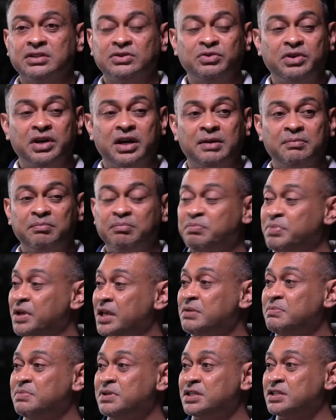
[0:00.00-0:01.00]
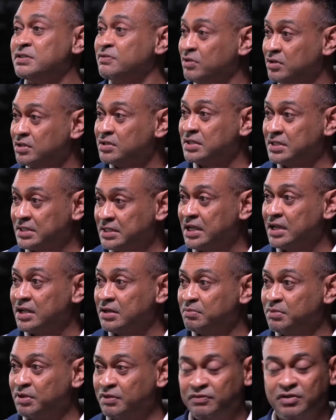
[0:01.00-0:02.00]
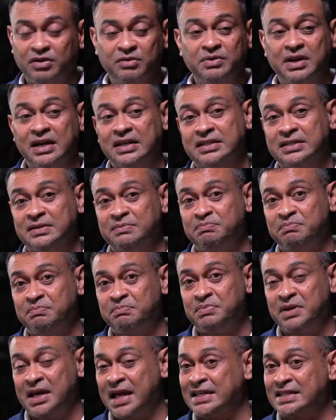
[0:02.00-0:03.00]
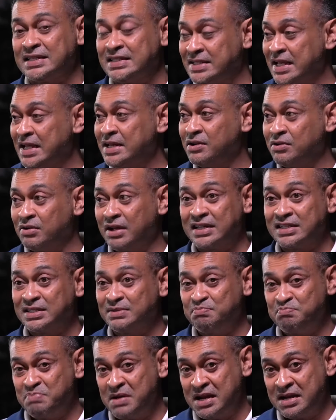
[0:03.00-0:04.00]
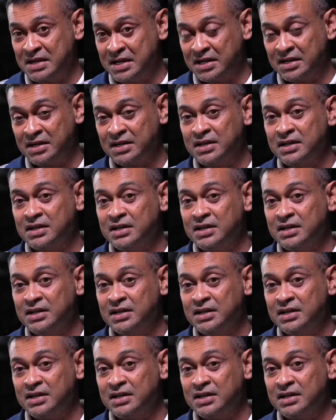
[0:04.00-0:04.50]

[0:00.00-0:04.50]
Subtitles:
help babies for a start before we extend it or expand it